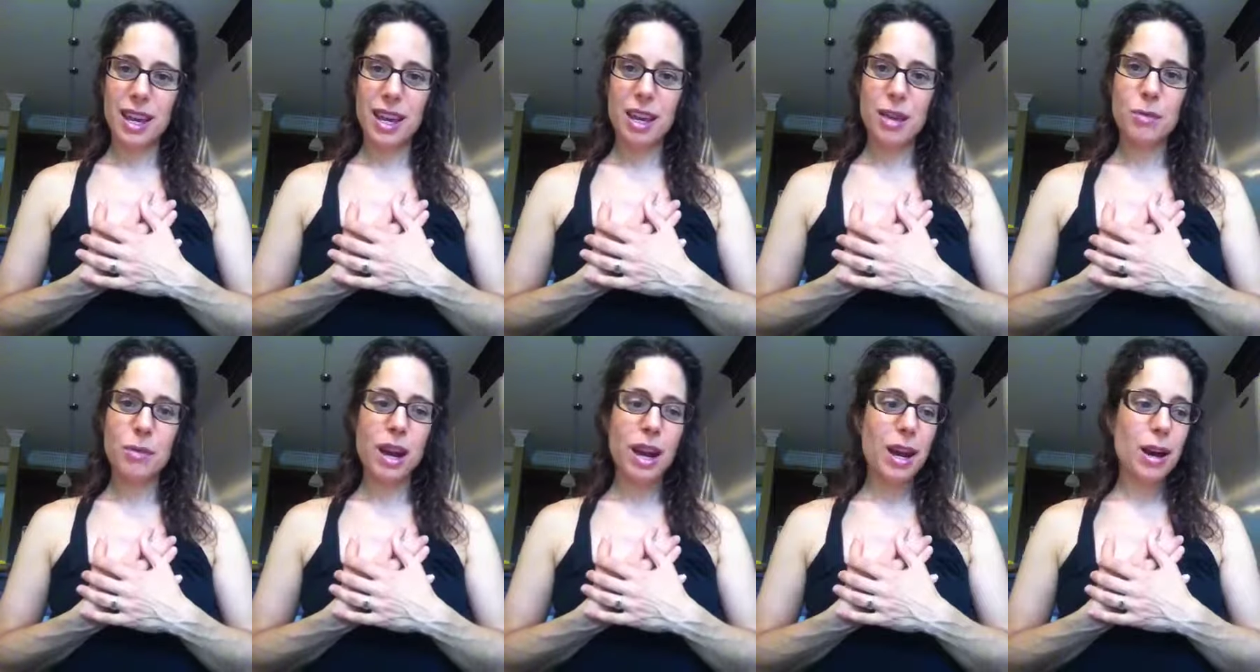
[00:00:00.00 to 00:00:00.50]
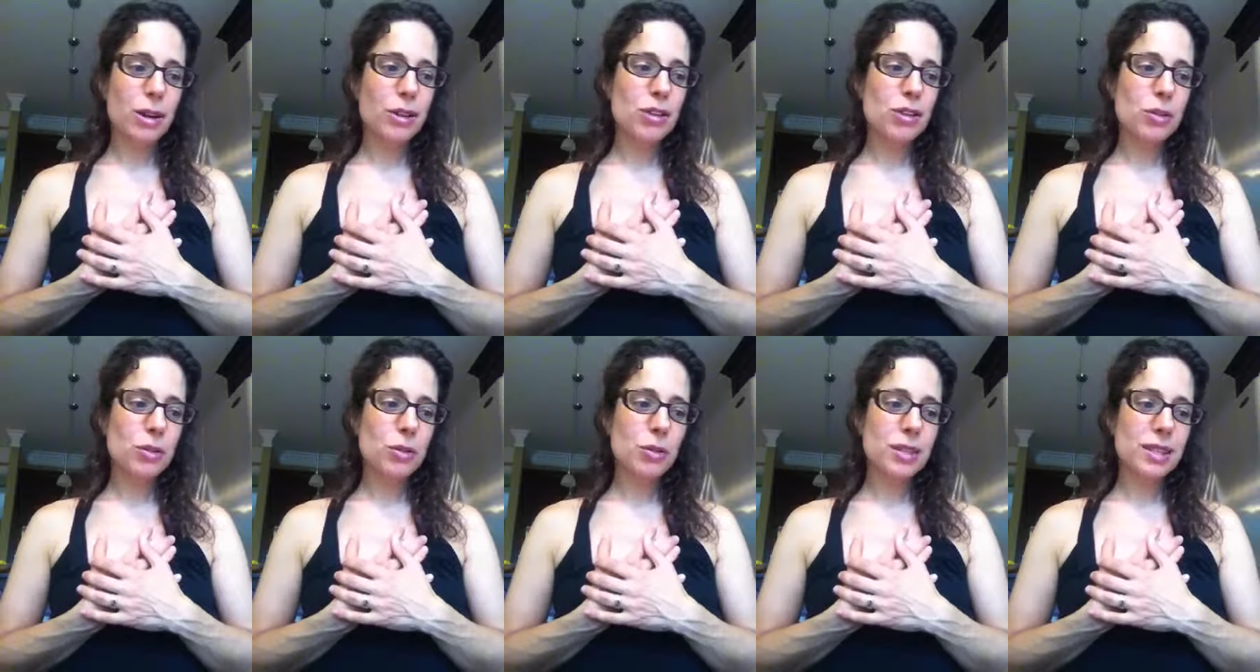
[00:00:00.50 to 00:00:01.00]
And my heart
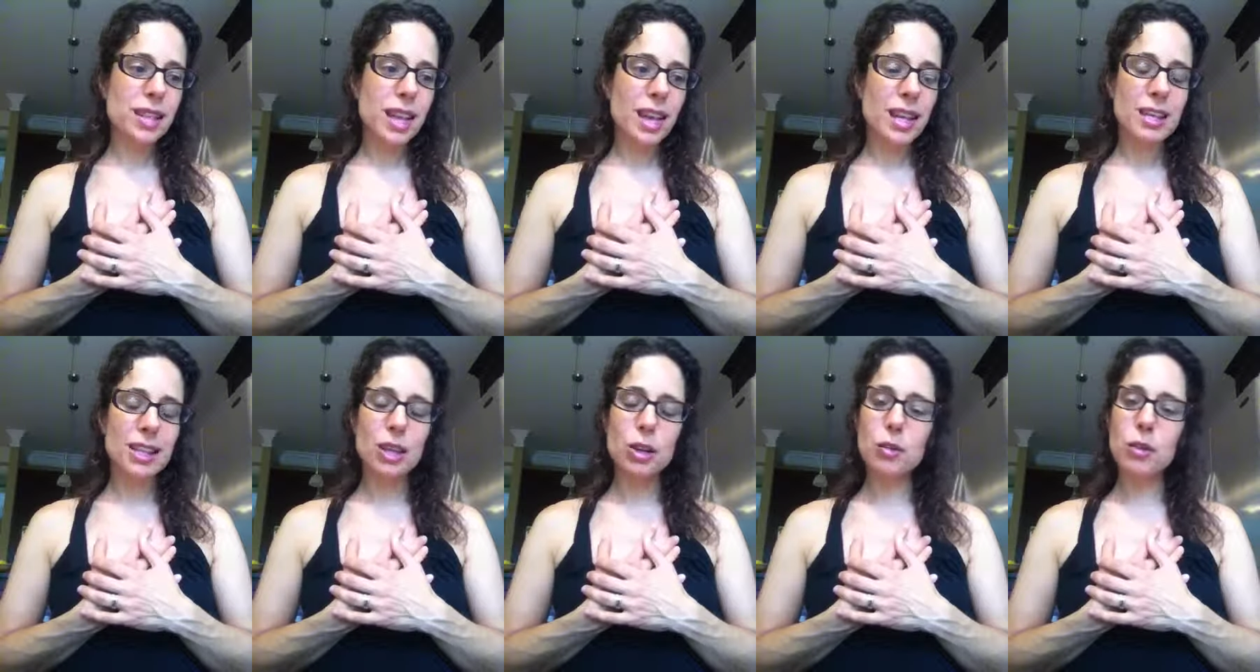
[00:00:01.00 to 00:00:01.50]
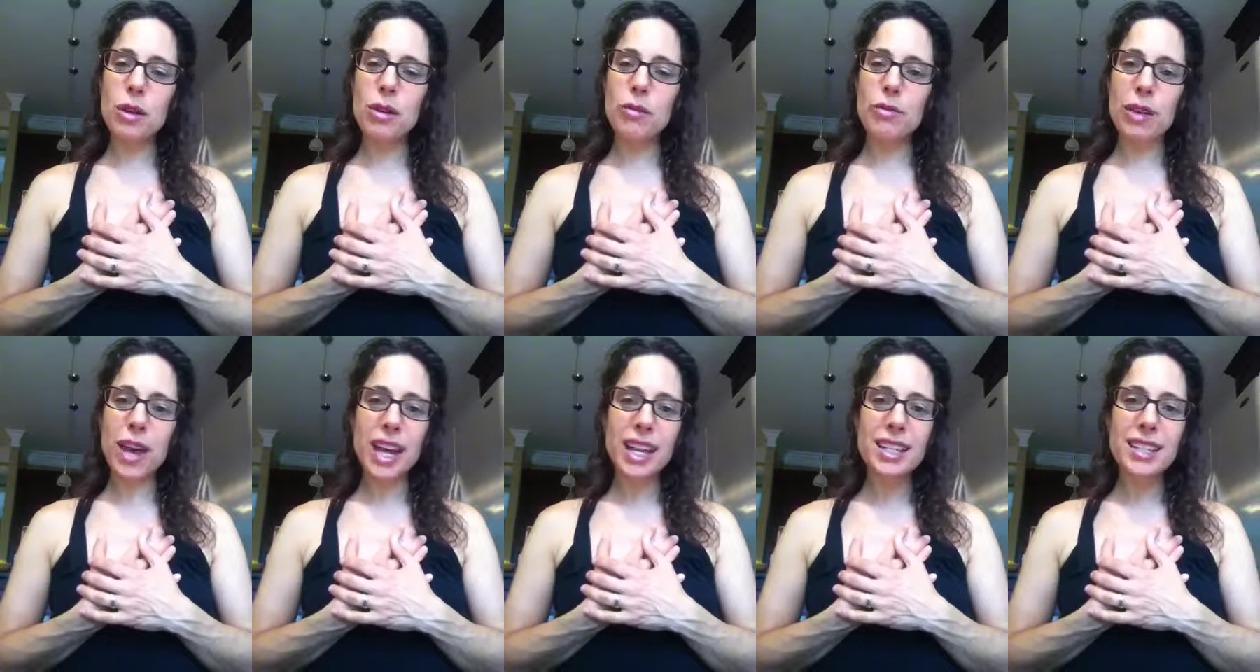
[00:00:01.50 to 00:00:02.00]
truth said, you will
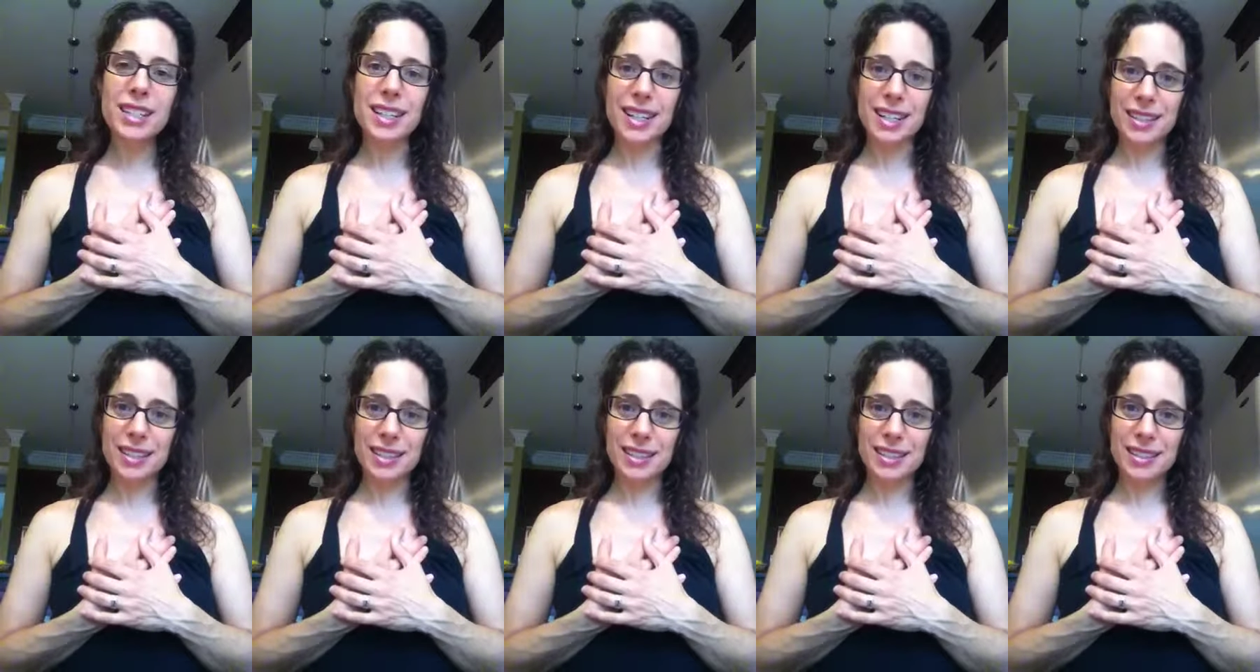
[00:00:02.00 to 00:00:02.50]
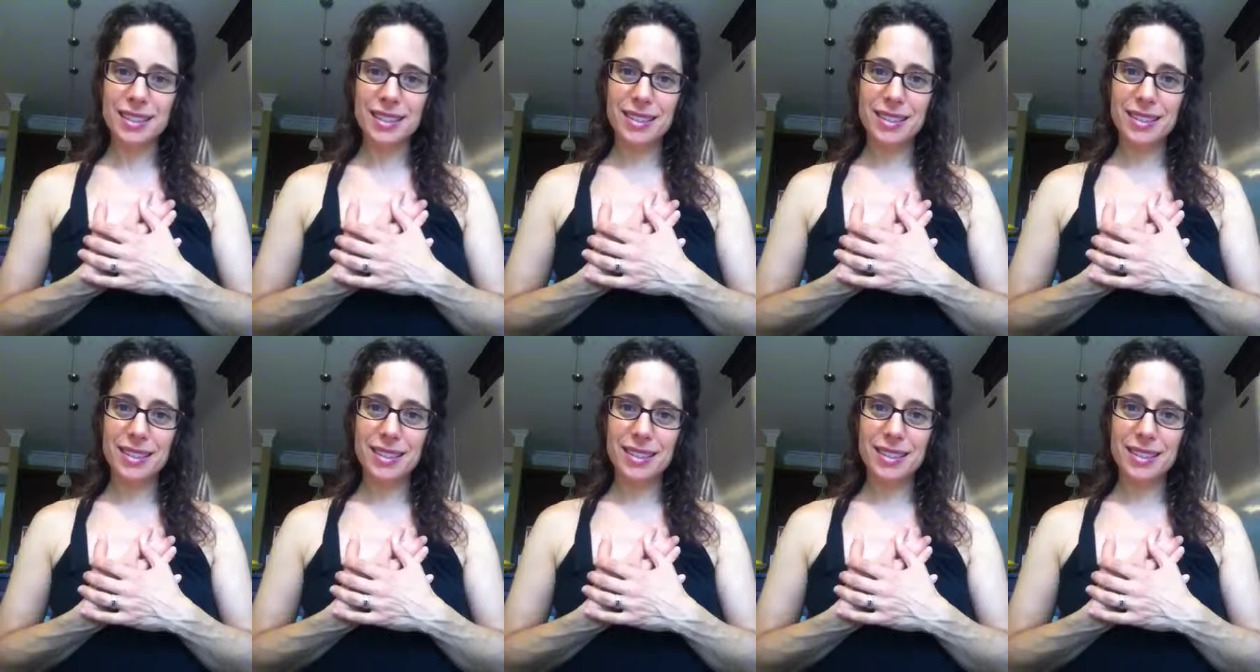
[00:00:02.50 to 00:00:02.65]
find it.